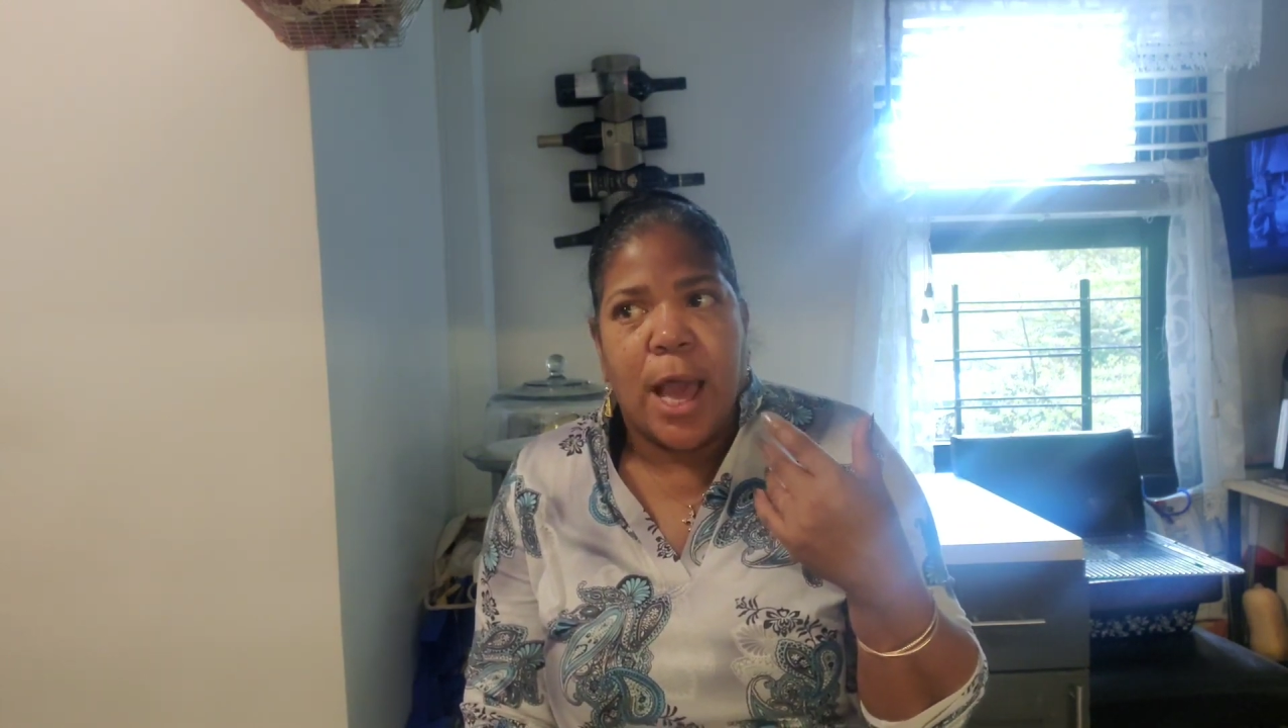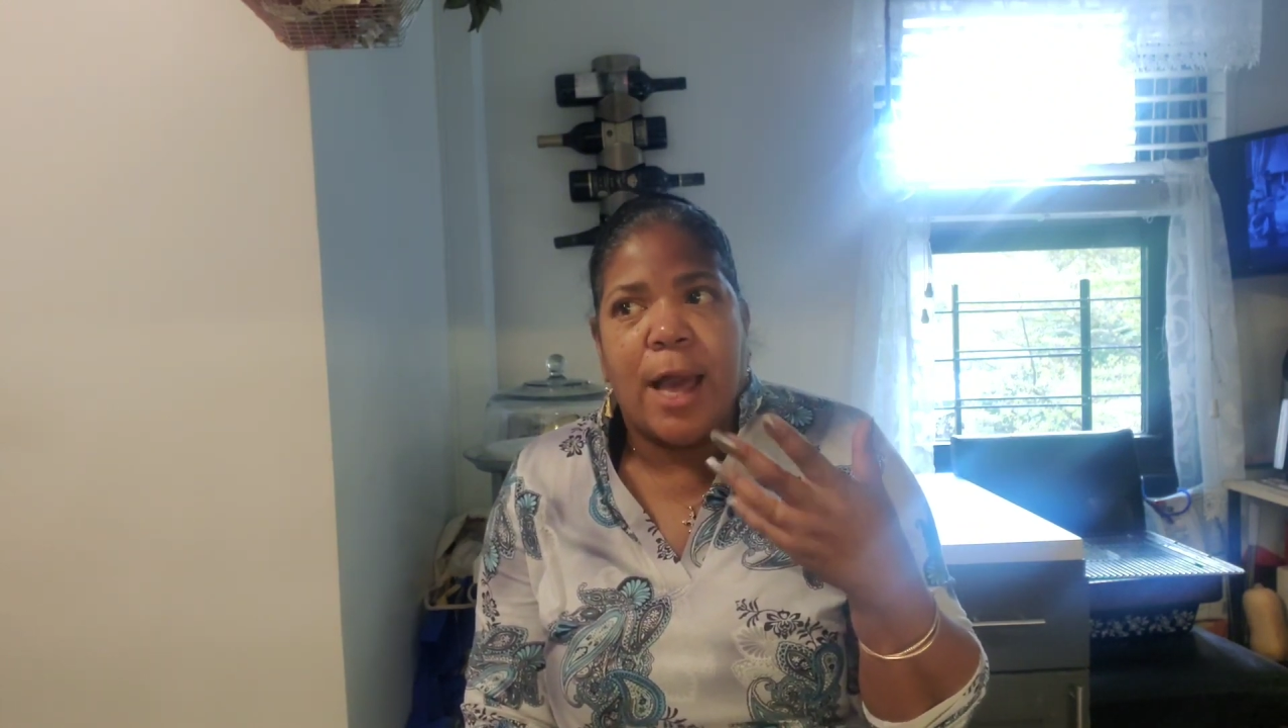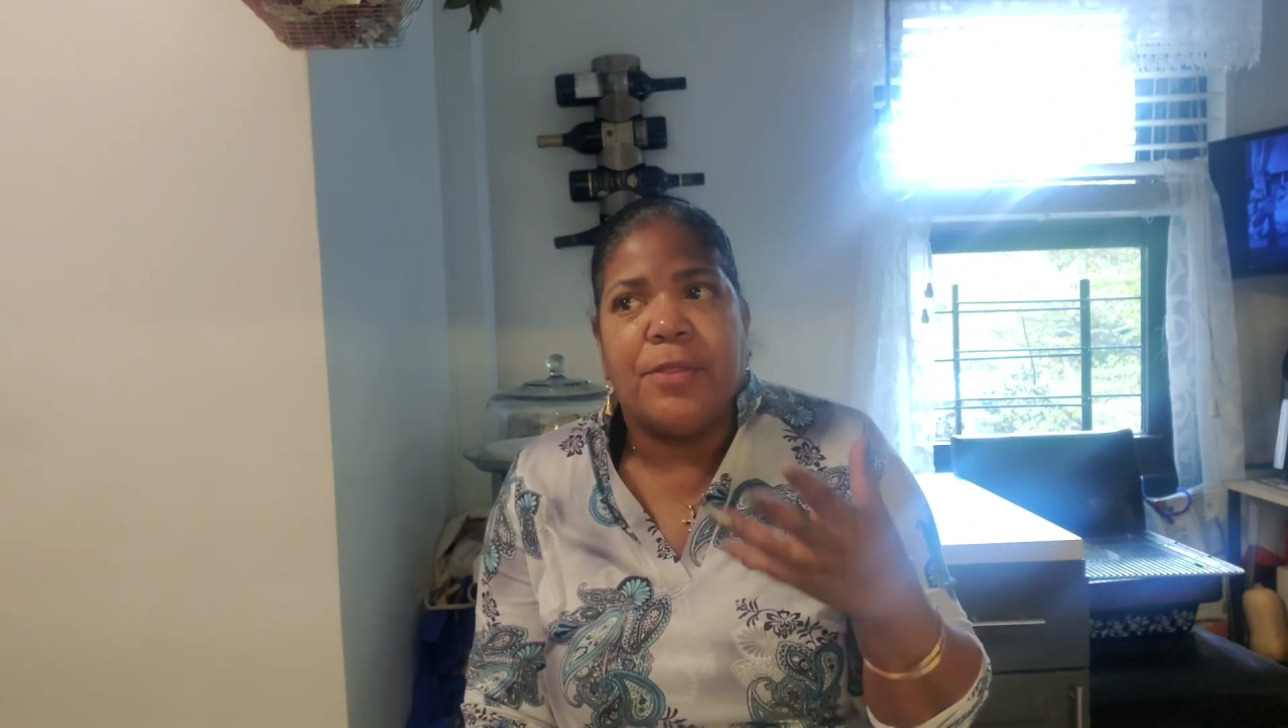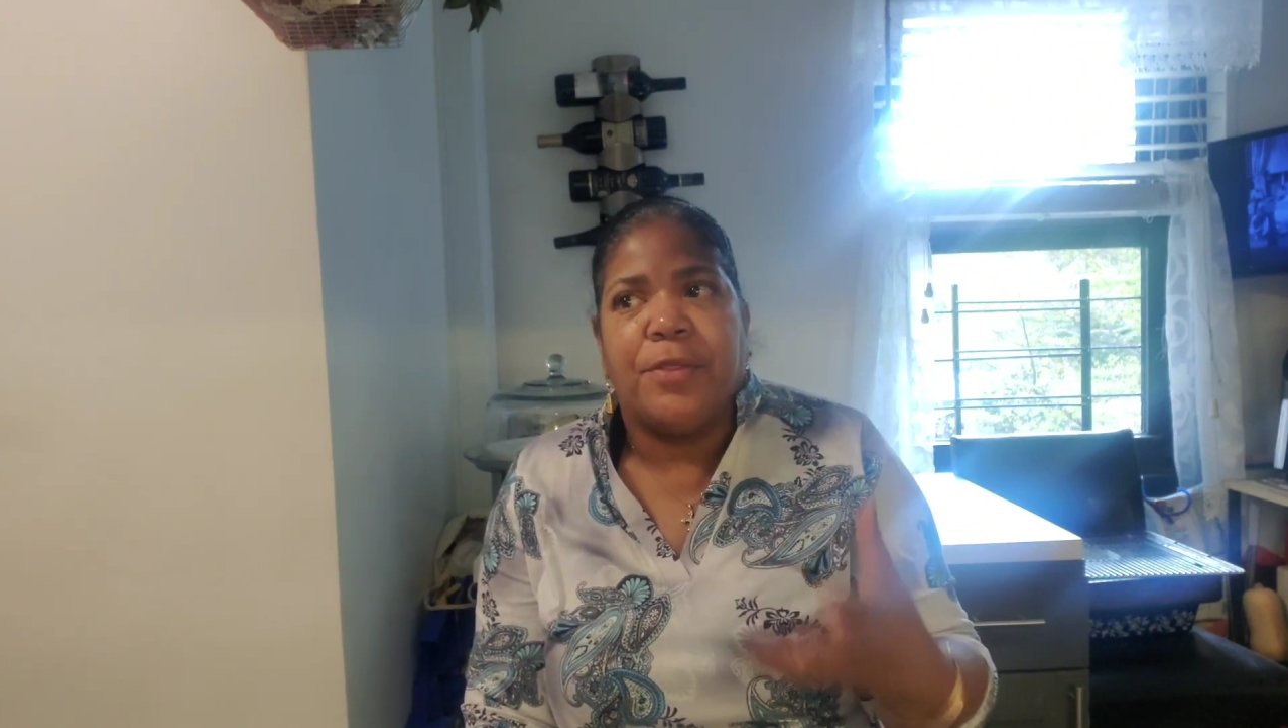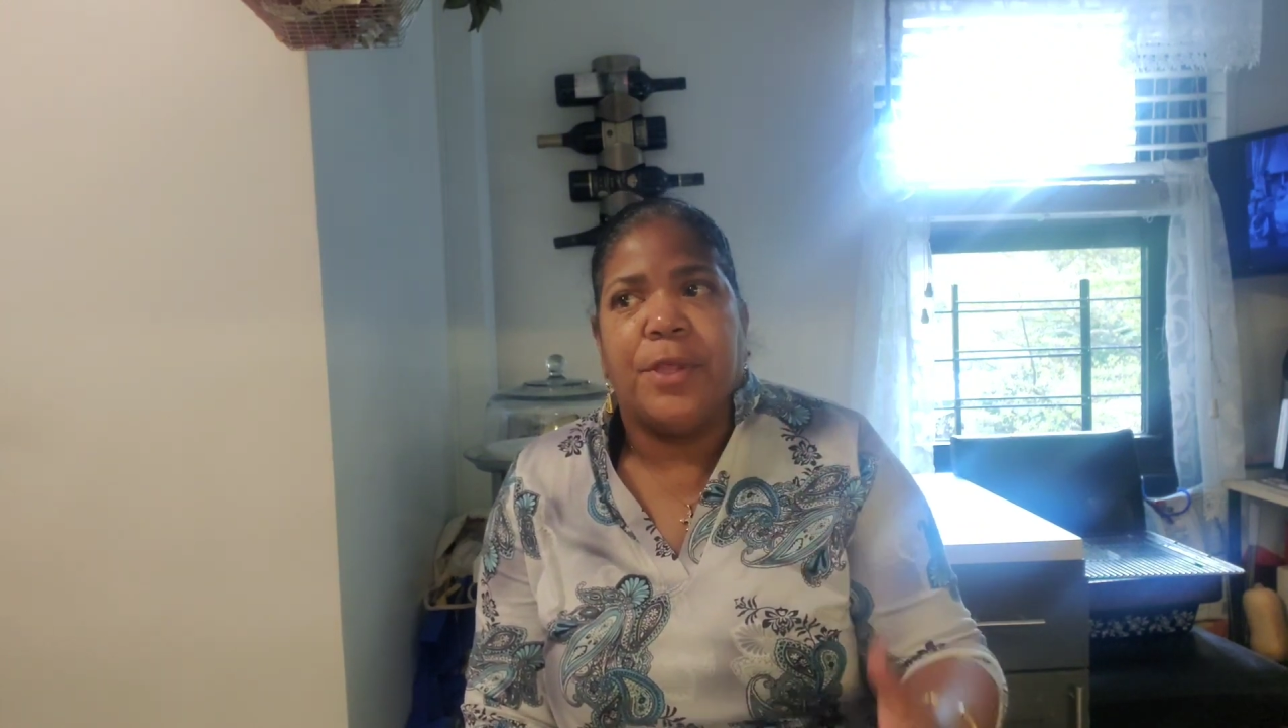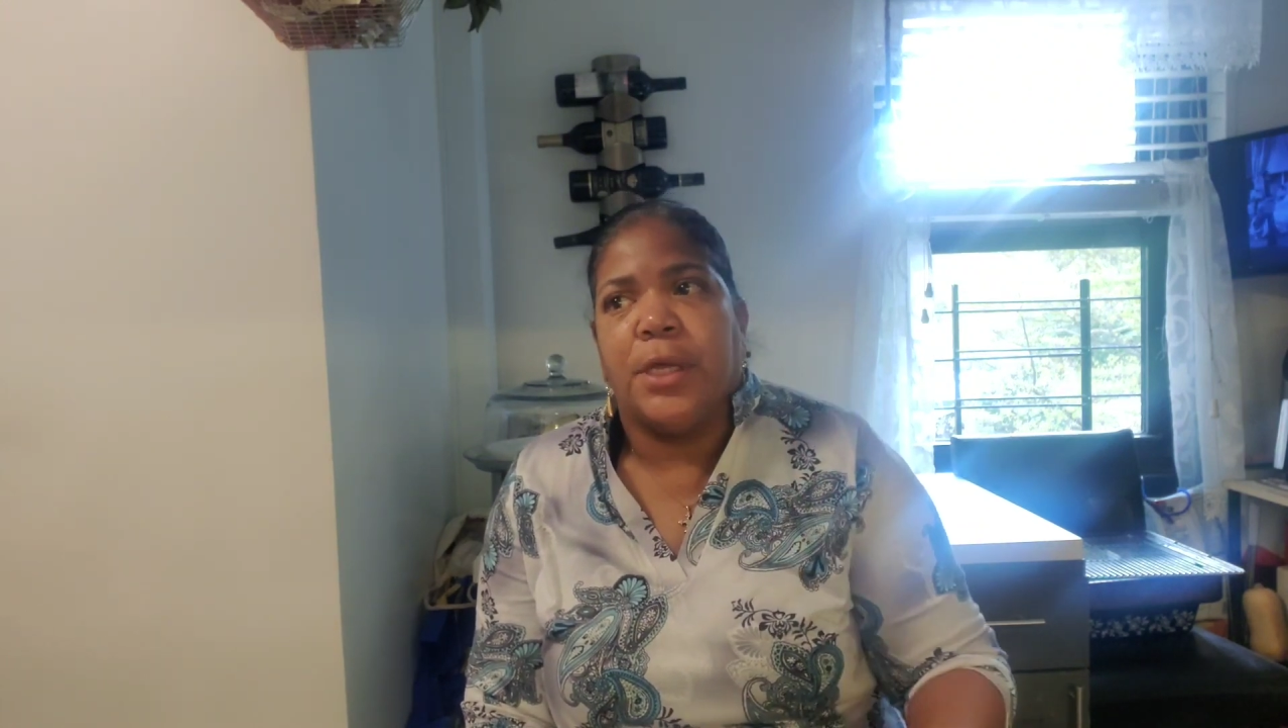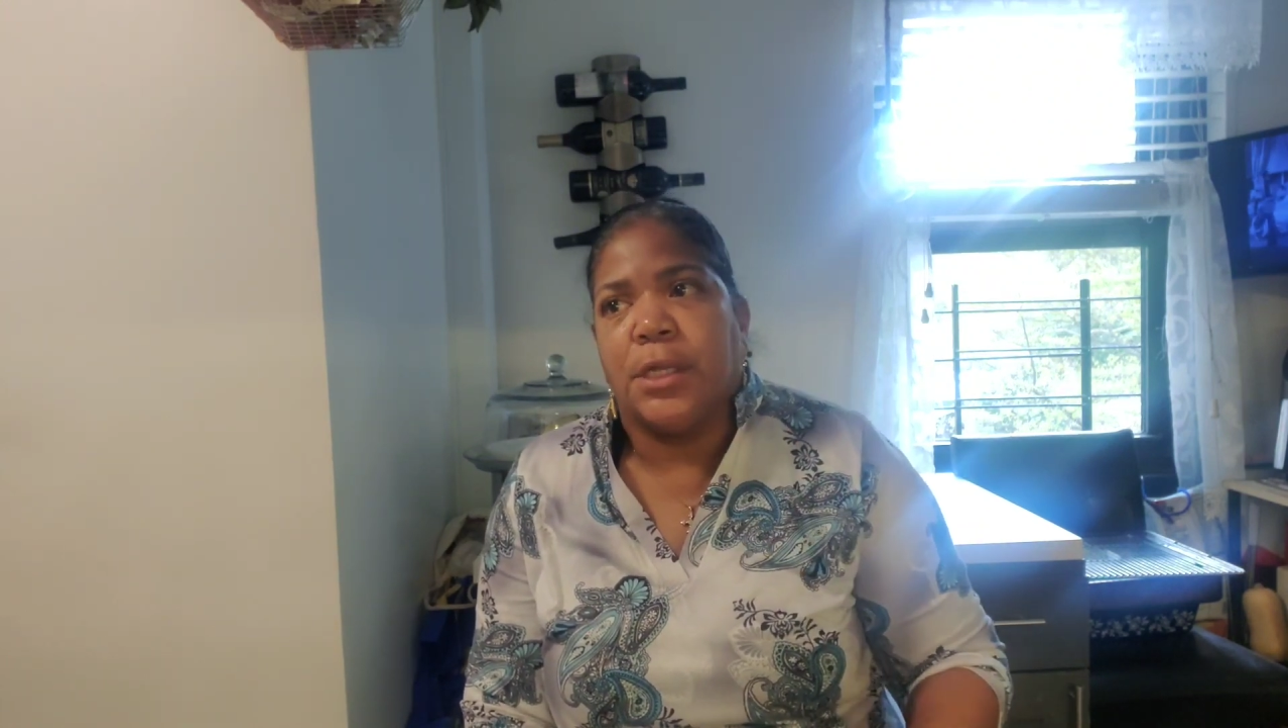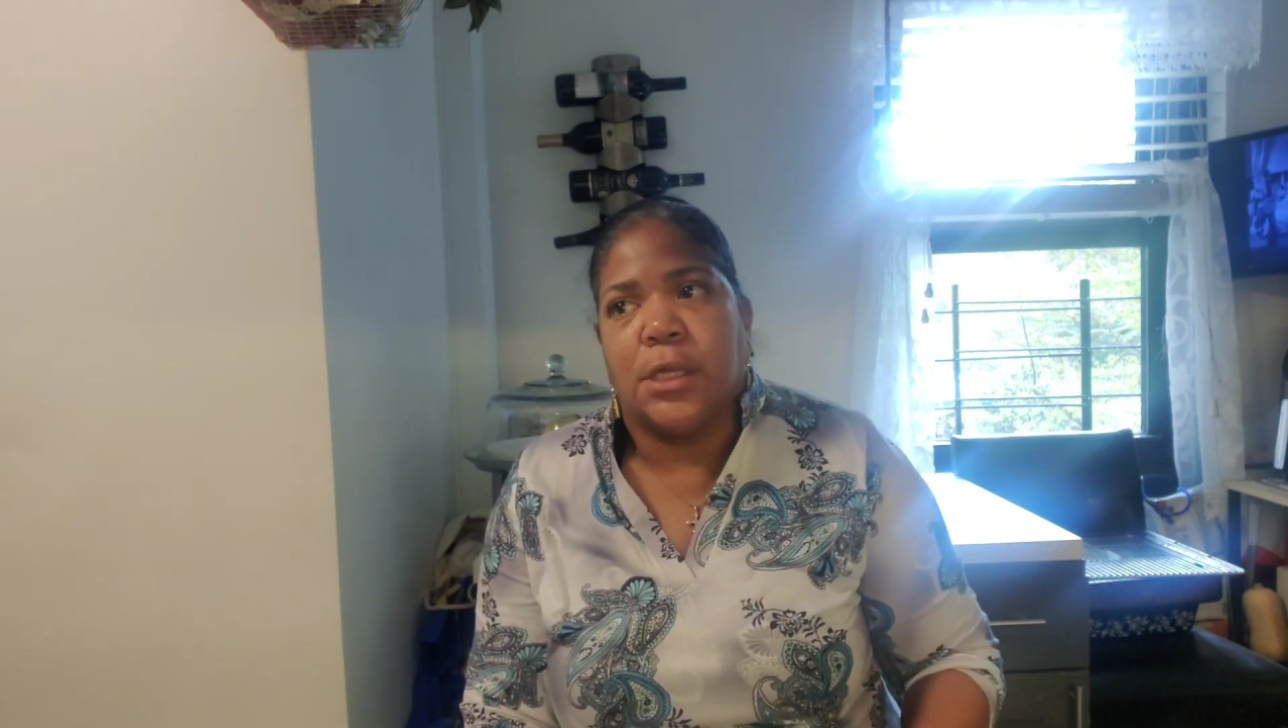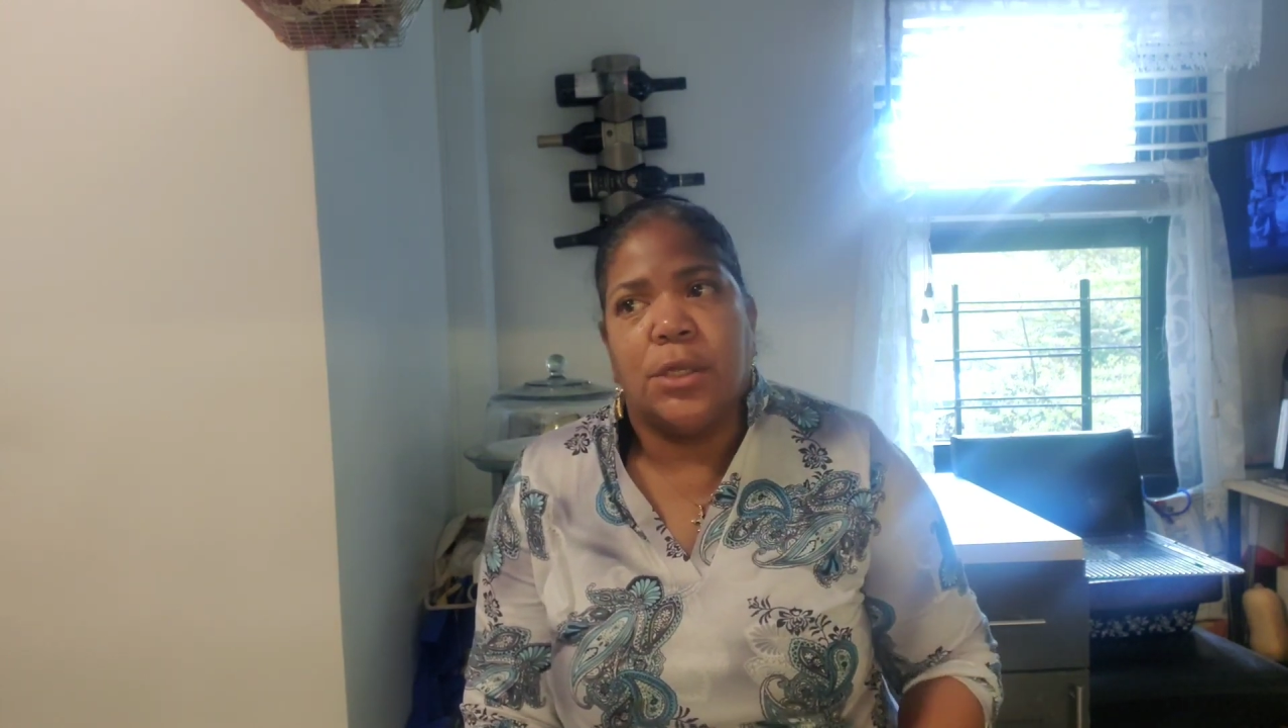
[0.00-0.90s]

I think,